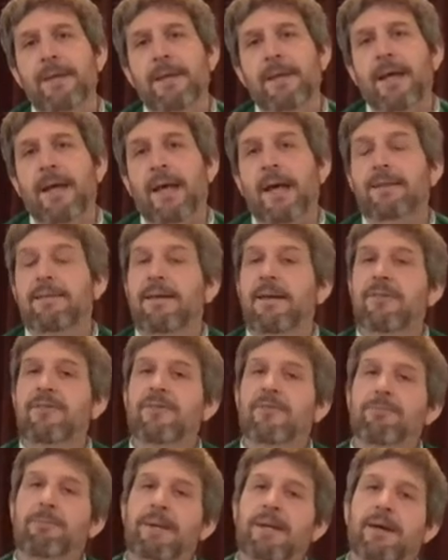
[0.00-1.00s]
It takes
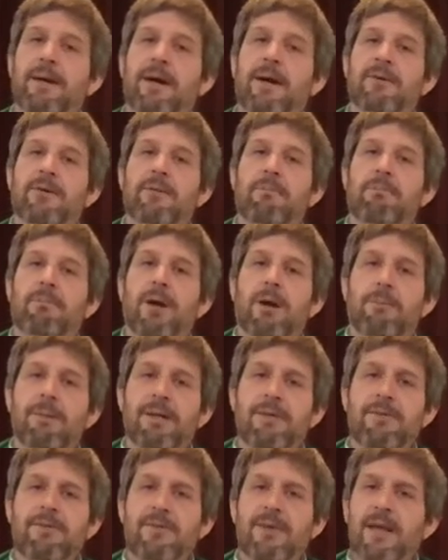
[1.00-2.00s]
us beyond our
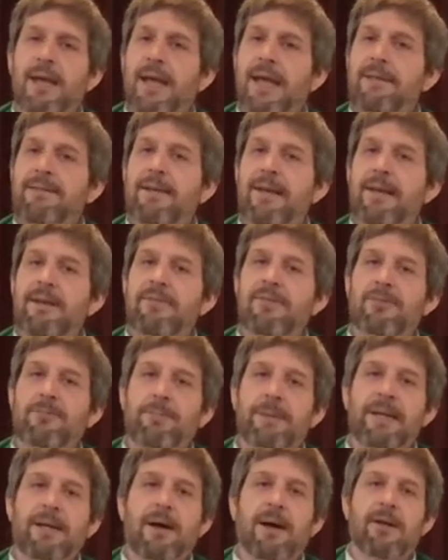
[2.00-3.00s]
moment. It takes us
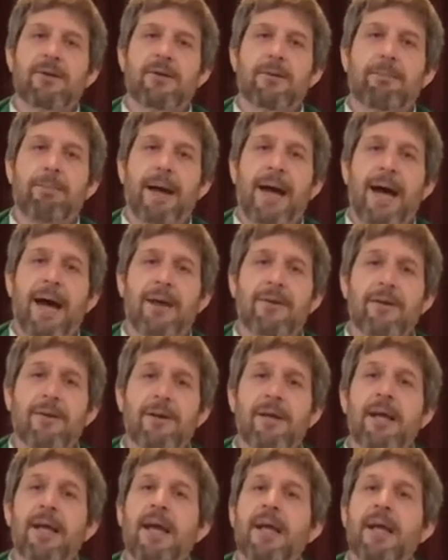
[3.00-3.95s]
beyond our pattern.